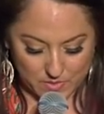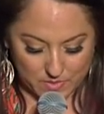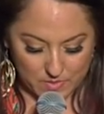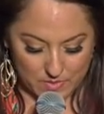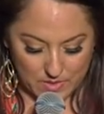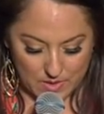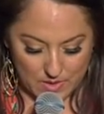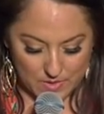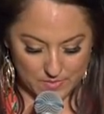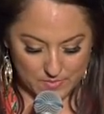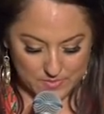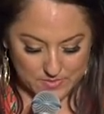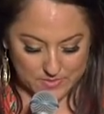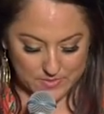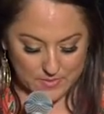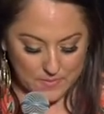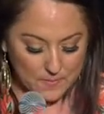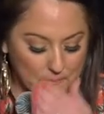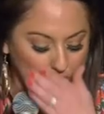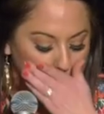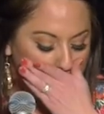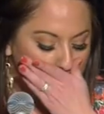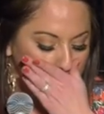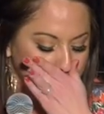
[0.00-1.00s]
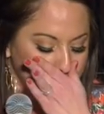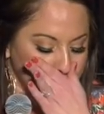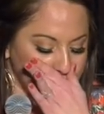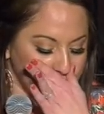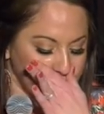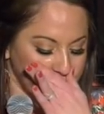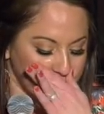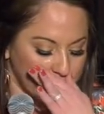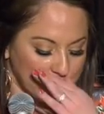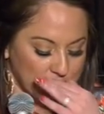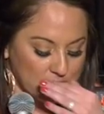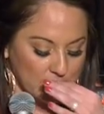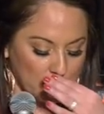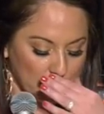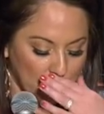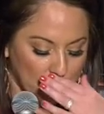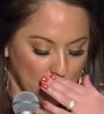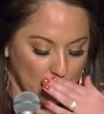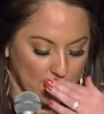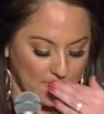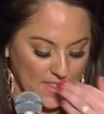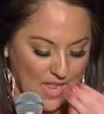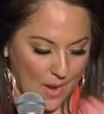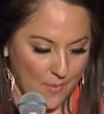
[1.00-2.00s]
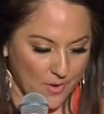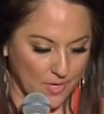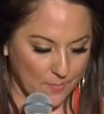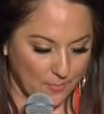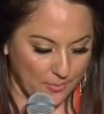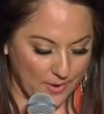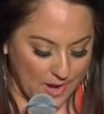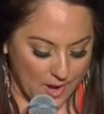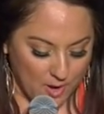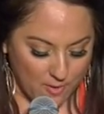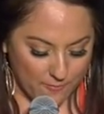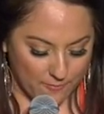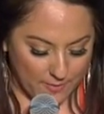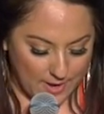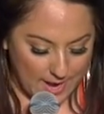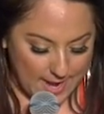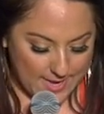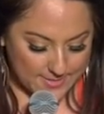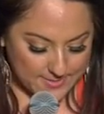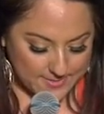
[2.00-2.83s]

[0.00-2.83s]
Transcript: we close? I want to pray over